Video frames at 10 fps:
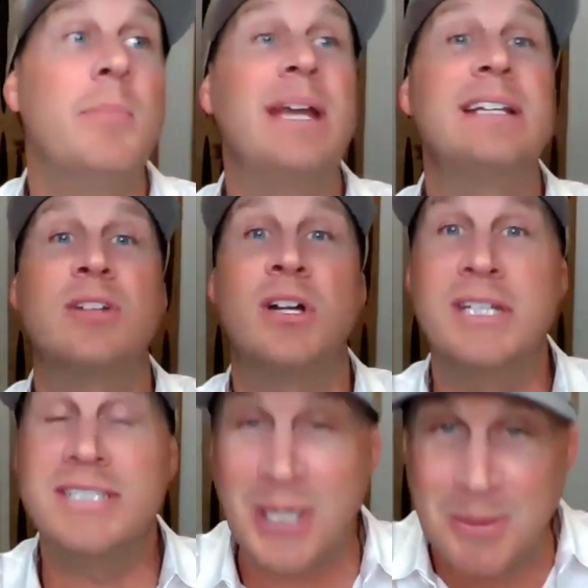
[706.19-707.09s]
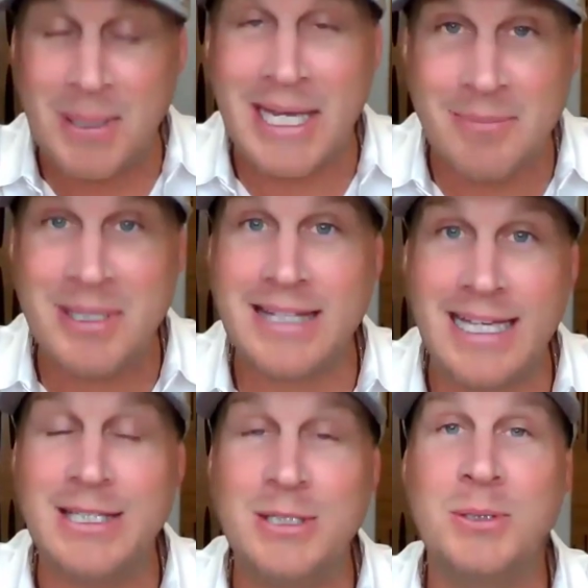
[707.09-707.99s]
based on the down payment
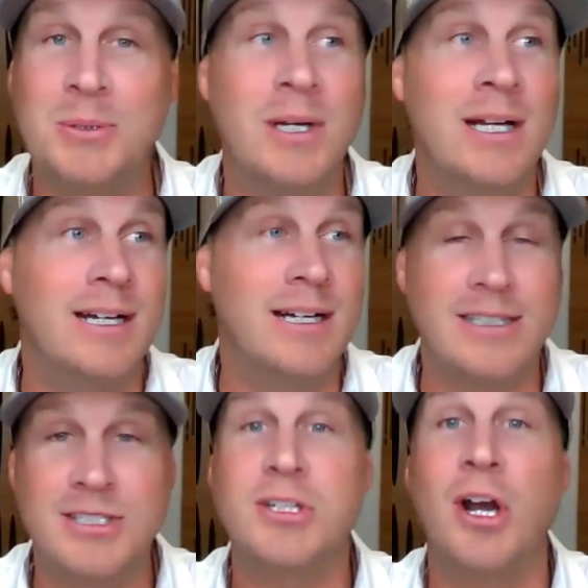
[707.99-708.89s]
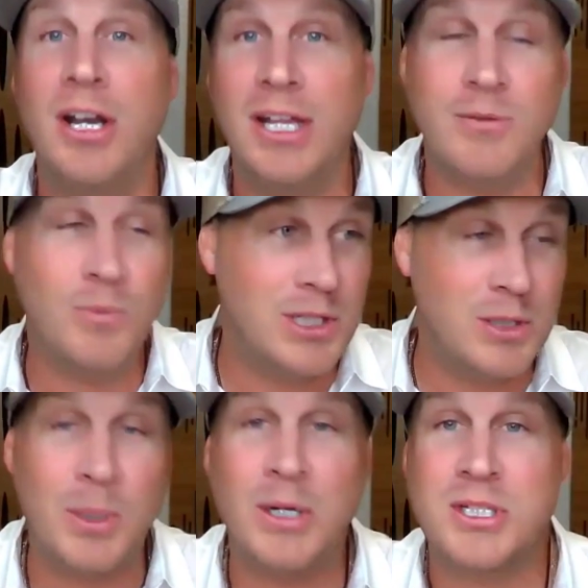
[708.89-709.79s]
that you started when
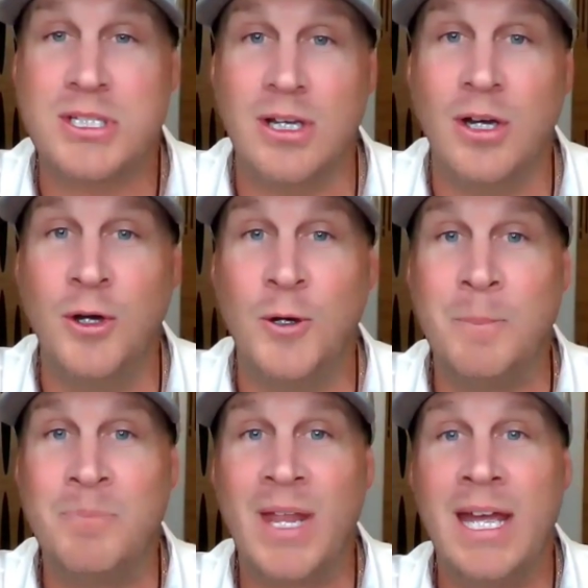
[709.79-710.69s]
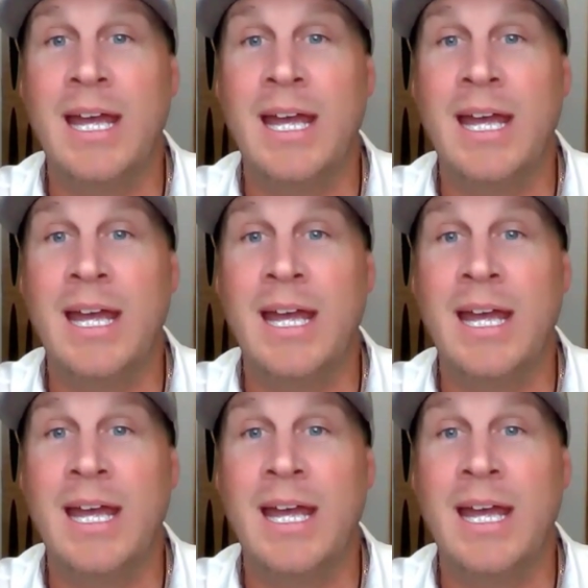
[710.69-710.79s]
you purchased the home,